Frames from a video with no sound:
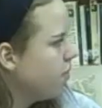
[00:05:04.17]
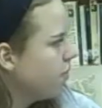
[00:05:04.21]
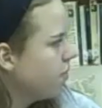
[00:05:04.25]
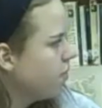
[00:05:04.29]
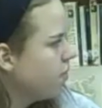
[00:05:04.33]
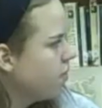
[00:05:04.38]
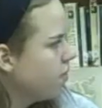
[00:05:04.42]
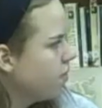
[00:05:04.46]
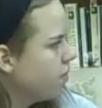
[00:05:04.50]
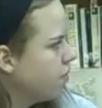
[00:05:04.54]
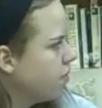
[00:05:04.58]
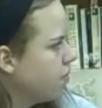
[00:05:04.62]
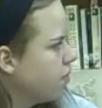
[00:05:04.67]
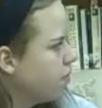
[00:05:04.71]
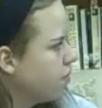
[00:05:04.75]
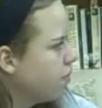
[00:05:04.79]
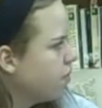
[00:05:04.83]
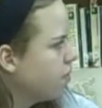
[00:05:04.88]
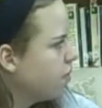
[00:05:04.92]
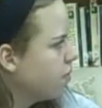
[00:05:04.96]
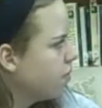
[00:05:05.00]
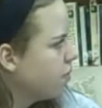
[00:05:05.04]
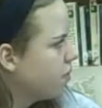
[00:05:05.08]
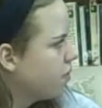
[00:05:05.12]

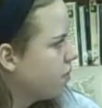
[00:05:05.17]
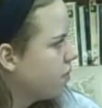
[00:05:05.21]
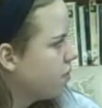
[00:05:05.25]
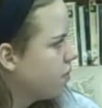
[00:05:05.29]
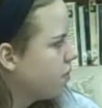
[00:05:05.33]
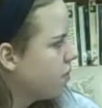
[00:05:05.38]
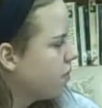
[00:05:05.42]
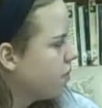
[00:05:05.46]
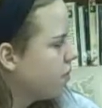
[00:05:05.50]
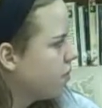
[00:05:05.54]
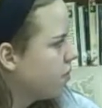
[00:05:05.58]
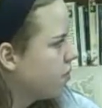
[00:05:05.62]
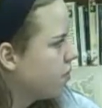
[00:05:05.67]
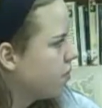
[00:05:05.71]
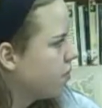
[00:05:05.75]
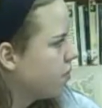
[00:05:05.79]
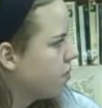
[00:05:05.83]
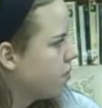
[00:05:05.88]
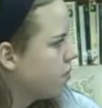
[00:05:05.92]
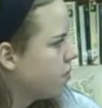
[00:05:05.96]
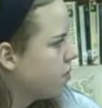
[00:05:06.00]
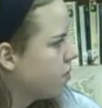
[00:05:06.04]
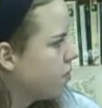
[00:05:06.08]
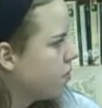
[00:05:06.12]

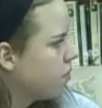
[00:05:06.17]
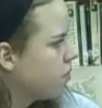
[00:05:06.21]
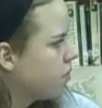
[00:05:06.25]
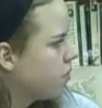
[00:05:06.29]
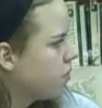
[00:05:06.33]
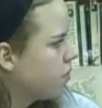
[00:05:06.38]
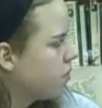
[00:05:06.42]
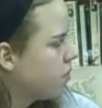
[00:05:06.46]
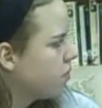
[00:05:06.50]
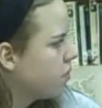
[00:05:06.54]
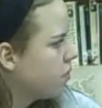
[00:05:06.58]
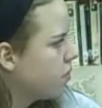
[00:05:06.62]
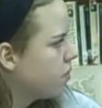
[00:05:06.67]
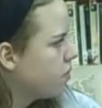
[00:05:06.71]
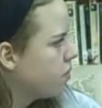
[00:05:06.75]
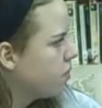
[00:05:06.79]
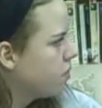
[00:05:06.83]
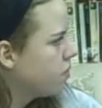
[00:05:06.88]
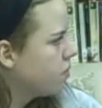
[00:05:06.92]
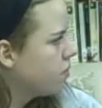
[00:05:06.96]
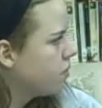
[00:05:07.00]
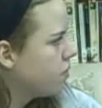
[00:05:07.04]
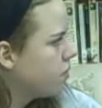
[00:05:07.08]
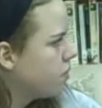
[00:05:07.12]

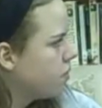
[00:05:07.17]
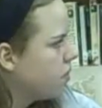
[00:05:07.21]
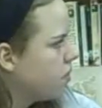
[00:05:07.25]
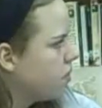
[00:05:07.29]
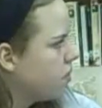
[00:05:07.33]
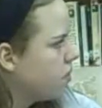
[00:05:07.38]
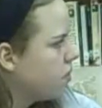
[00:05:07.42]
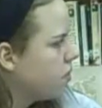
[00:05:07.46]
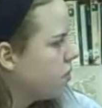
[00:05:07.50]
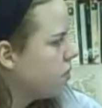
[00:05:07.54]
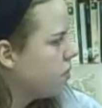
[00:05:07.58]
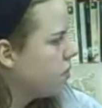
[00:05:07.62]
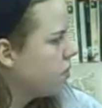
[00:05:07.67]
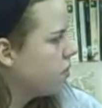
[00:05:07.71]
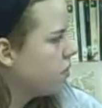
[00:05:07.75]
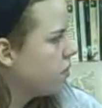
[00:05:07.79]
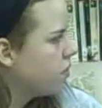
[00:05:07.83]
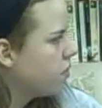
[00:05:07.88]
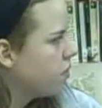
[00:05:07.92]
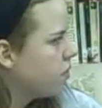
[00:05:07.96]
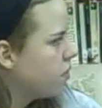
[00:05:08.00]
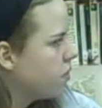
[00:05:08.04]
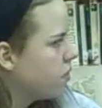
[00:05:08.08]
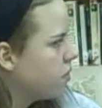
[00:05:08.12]

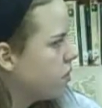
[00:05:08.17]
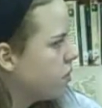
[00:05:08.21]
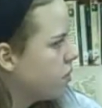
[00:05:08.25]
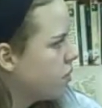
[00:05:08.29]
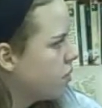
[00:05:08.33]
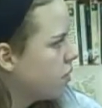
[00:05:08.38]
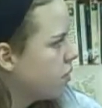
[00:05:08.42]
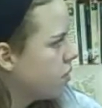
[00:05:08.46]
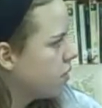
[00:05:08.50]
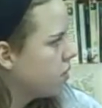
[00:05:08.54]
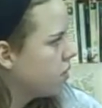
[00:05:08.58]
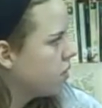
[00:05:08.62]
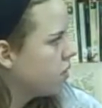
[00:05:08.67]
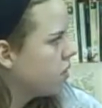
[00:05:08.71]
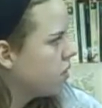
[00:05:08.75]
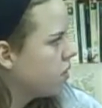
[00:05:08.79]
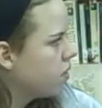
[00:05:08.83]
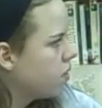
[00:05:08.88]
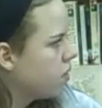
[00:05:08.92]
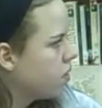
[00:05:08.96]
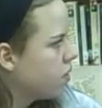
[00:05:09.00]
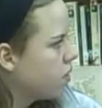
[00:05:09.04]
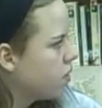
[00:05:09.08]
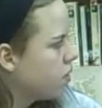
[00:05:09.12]

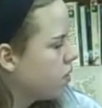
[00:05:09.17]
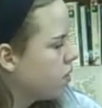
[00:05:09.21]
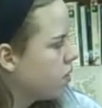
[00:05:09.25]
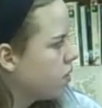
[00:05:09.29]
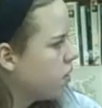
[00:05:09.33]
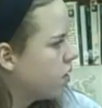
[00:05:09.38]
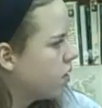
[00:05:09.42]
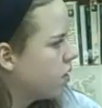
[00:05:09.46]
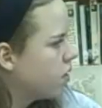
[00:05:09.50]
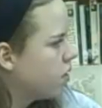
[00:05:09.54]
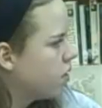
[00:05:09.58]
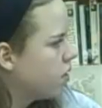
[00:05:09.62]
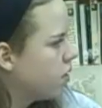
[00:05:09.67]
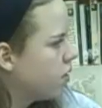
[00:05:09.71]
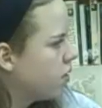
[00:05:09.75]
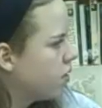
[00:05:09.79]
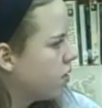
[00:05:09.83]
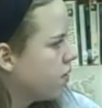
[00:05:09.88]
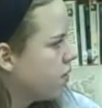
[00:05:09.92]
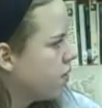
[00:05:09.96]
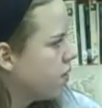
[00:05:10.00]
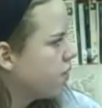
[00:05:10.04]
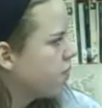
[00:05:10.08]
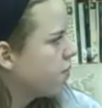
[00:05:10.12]

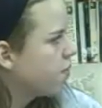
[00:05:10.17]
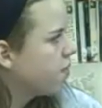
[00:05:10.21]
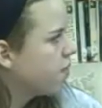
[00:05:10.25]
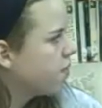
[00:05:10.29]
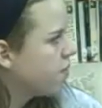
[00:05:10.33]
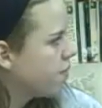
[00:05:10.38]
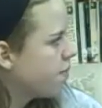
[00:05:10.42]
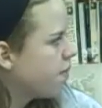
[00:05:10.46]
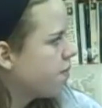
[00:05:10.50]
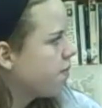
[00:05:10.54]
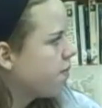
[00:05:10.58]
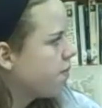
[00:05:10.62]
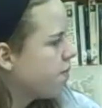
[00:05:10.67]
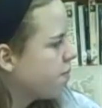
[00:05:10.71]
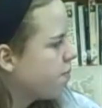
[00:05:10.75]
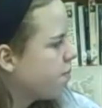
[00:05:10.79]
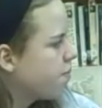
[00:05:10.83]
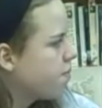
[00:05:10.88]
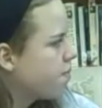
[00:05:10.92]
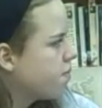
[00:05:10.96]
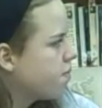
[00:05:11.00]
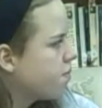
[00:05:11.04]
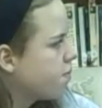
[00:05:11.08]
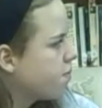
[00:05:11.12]

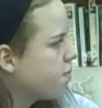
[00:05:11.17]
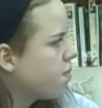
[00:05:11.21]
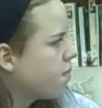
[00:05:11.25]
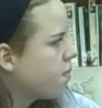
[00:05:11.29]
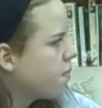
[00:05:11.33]
[no speech]